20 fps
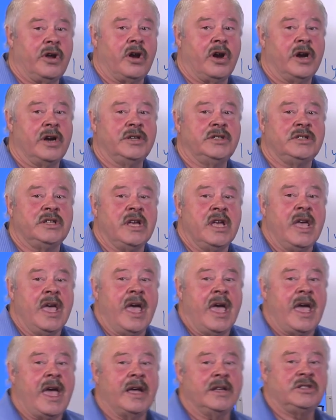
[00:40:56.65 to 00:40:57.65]
yards
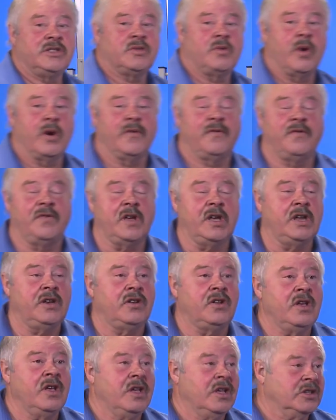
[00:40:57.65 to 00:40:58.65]
and square
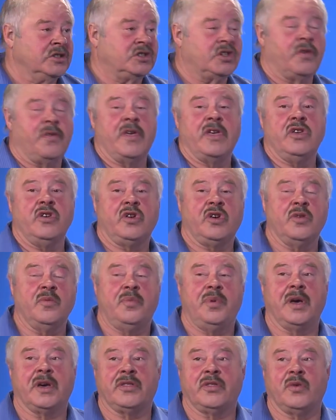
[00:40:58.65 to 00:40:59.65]
feet so that you can
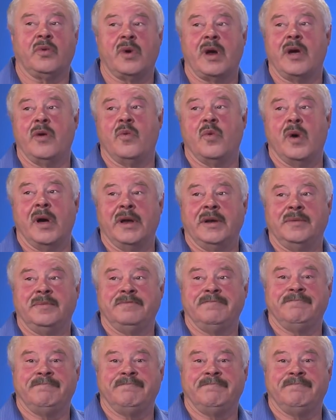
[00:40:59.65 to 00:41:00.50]
pick the right one.